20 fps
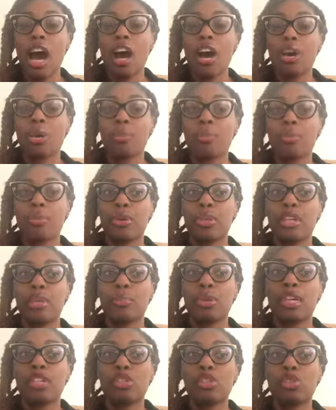Um, pretty
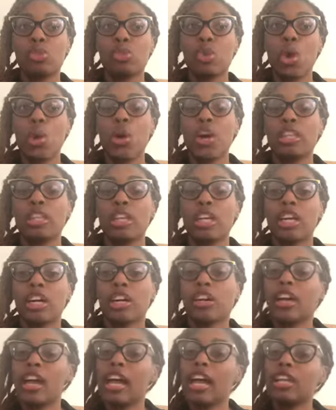much, you go on
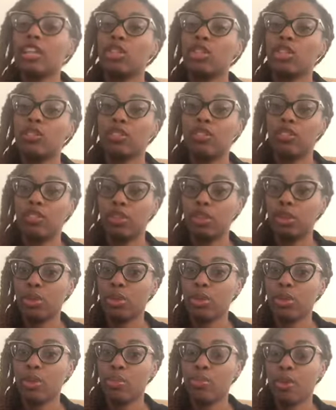there and you
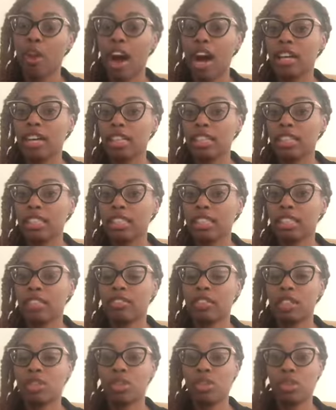review products and
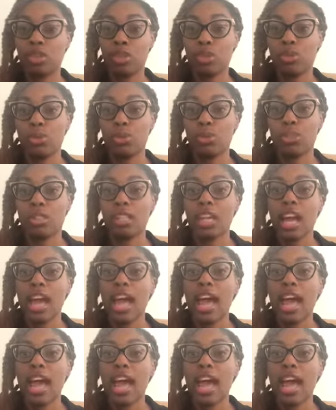stuff that you use,